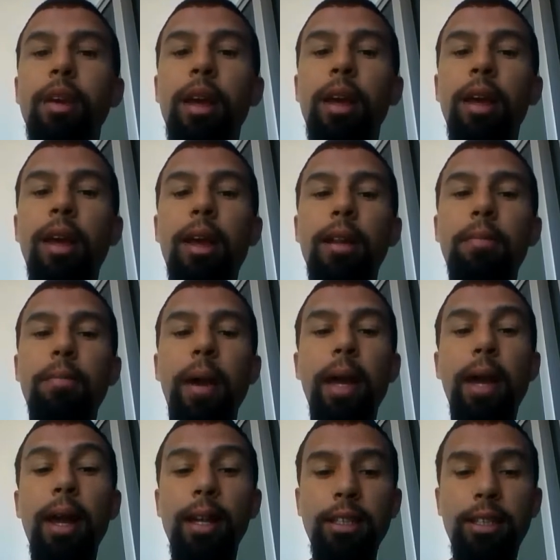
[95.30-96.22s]
And my
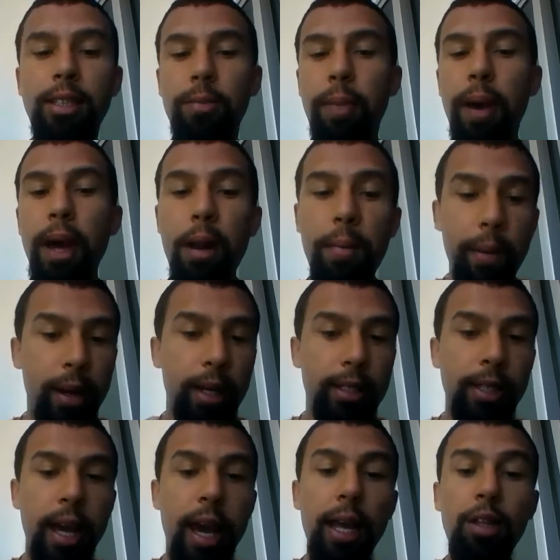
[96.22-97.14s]
English is better
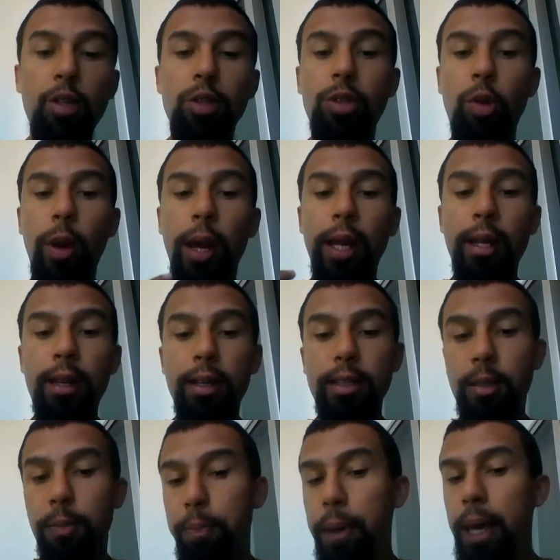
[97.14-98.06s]
because I had to train
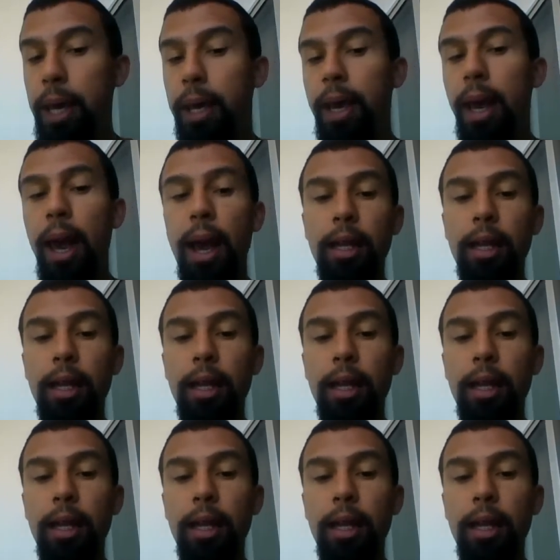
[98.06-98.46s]
speaking,